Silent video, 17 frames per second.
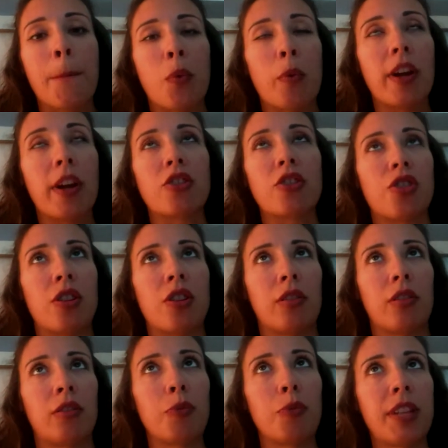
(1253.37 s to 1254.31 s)
which
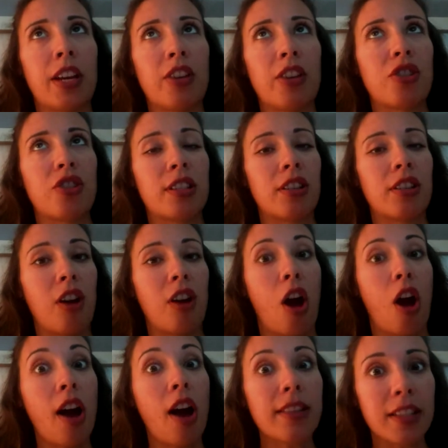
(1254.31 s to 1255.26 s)
group sessions are
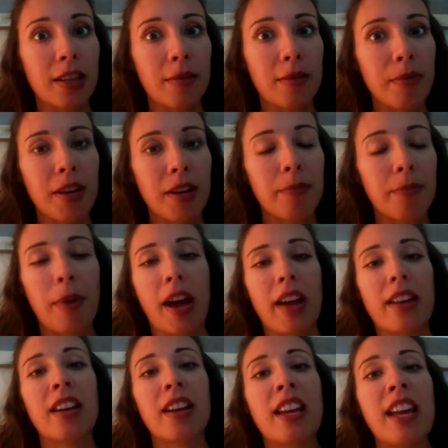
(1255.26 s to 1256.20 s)
awesome,
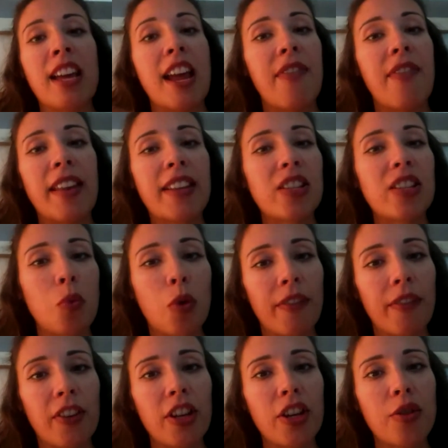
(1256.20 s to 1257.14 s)
but if that doesn't
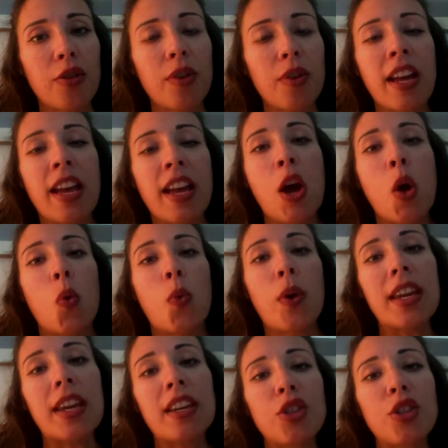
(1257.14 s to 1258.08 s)
work for you,
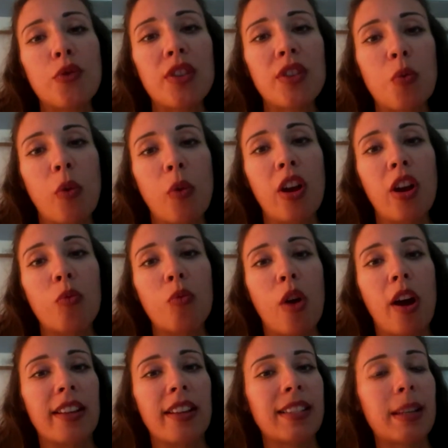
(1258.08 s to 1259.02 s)
we can do this
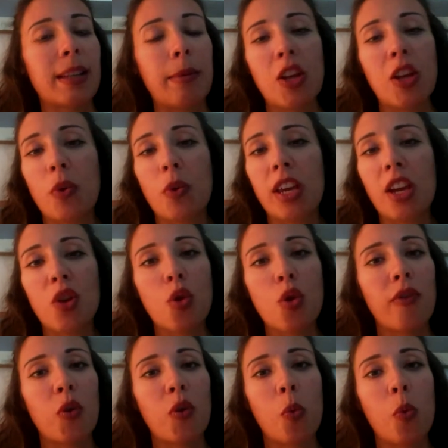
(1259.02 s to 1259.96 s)
one-on-one. It's something that we can
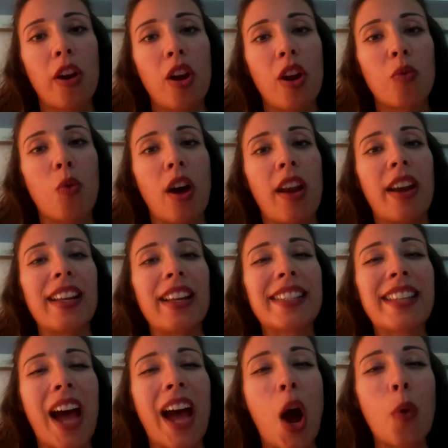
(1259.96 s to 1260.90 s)
go over one-on-one, and
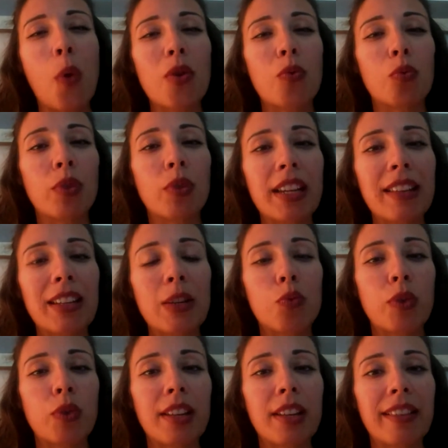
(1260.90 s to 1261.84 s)
it's how we
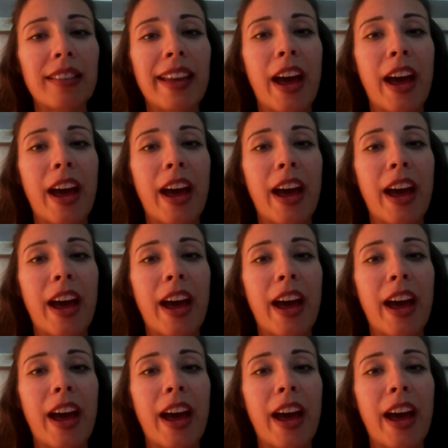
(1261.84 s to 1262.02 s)
really